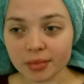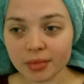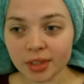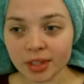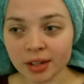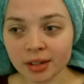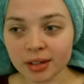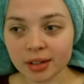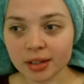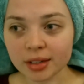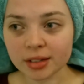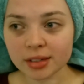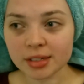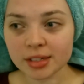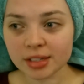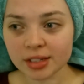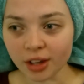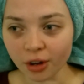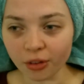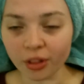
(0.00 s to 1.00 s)
so that
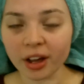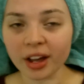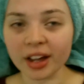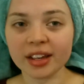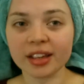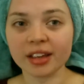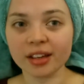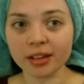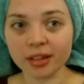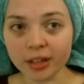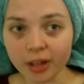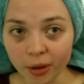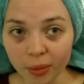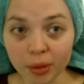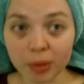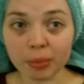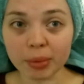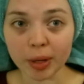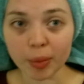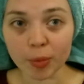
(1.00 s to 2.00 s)
I can go and be
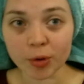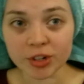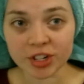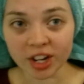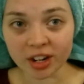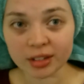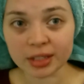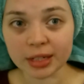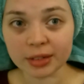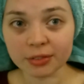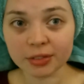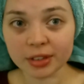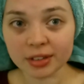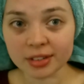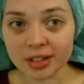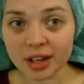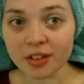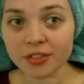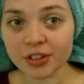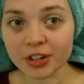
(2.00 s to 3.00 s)
productive this
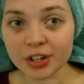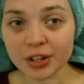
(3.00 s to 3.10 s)
afternoon.